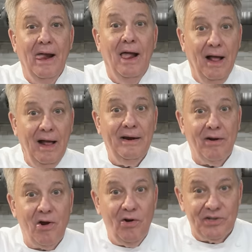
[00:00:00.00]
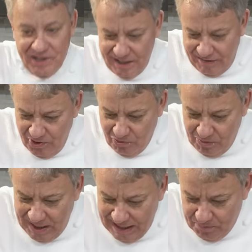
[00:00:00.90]
The corn is going to give you a
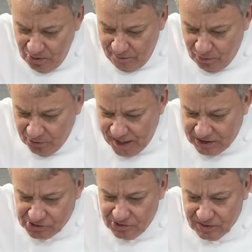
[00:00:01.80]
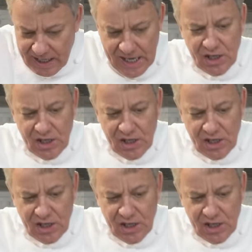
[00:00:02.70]
really beautiful texture, okay?